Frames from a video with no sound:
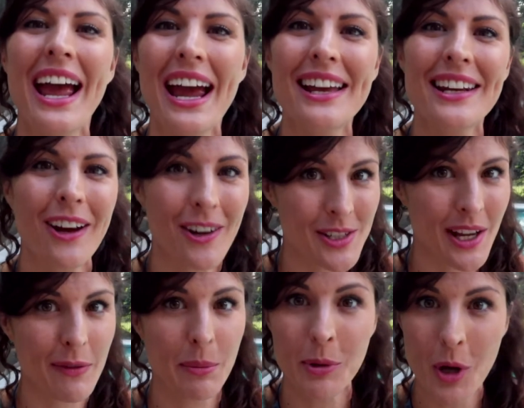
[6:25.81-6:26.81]
And I also
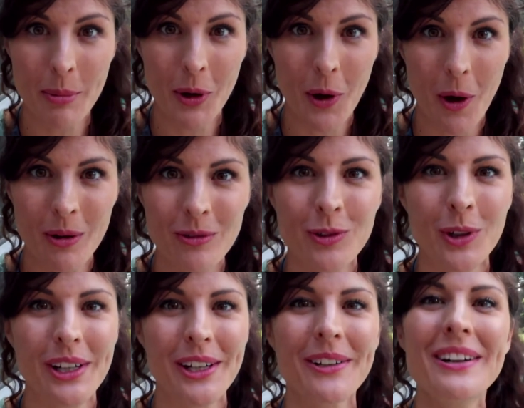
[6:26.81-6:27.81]
have a promo code
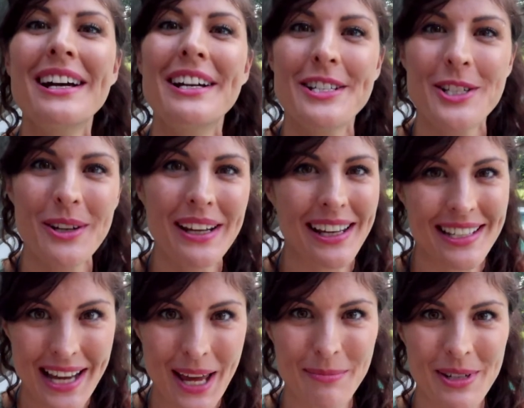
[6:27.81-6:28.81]
for you so you can get
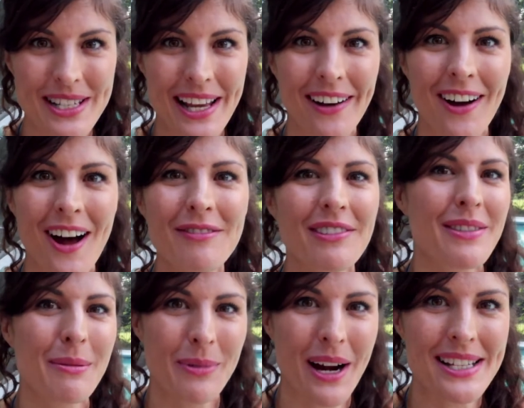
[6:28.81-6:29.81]
10% off of
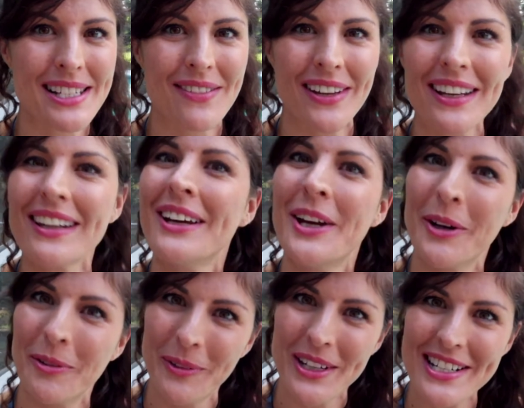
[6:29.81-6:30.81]
the price of it,
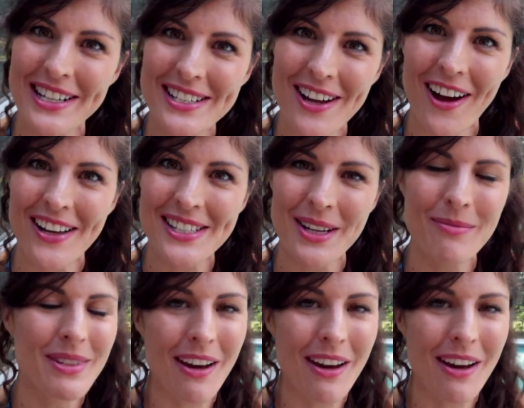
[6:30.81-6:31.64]
which is awesome.